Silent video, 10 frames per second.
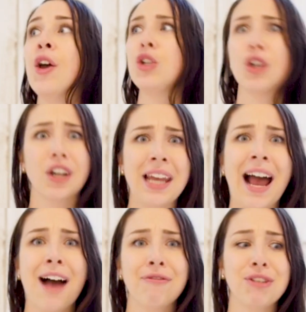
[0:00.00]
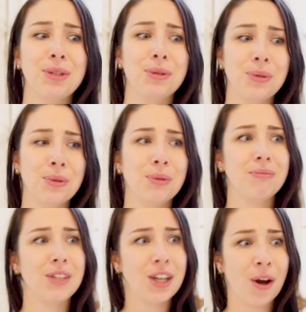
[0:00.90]
you're gonna have to,
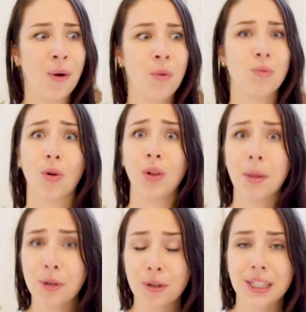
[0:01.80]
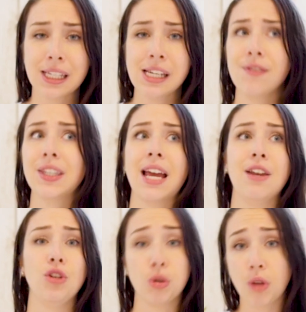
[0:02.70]
roll up your sleeves
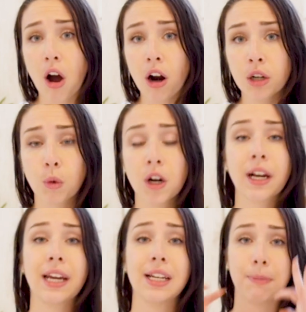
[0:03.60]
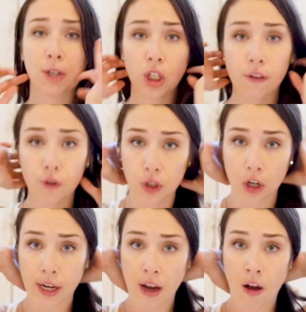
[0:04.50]
and do the hard work. And especially if you're
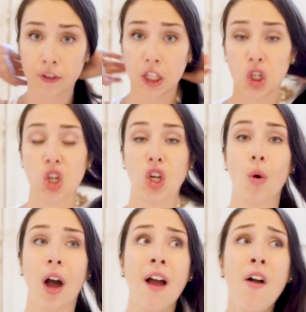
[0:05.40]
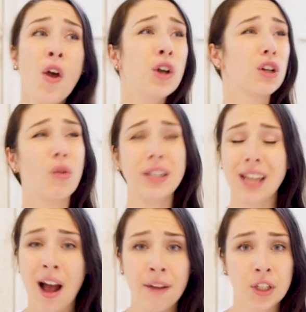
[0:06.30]
starting off teaching yoga, you're going to
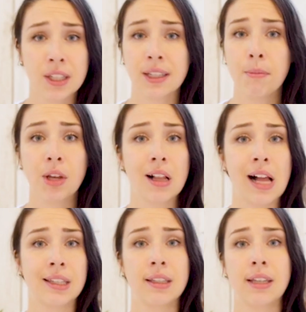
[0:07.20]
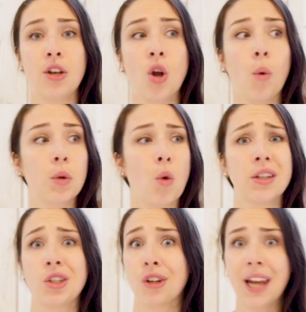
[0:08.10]
have to sub the classes that no one
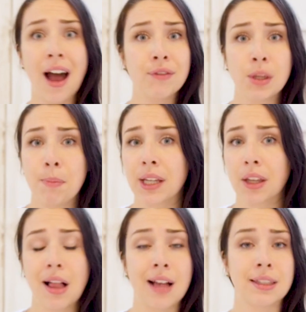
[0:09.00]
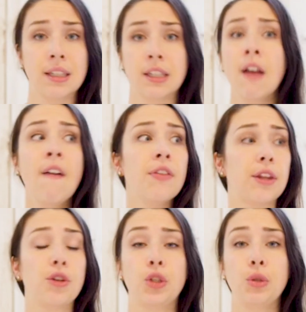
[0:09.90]
wants. You're gonna have to pick the classes
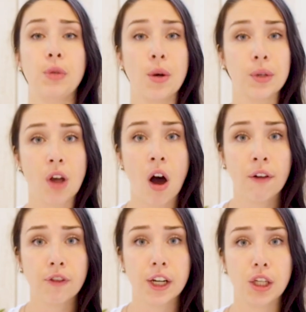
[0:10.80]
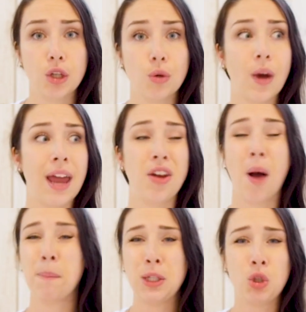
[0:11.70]
that the studio is offering you and
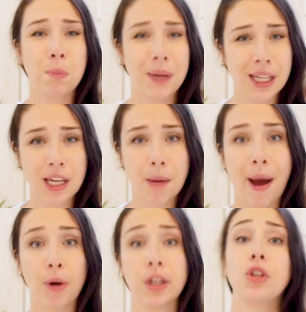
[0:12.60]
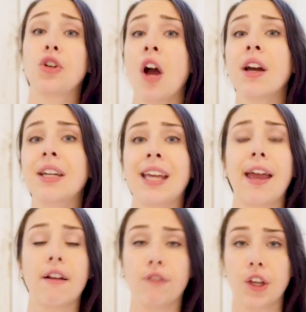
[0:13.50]
not be too picky about it. You're not gonna
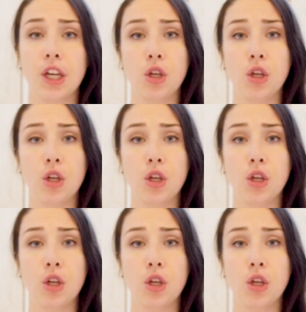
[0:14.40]
get everything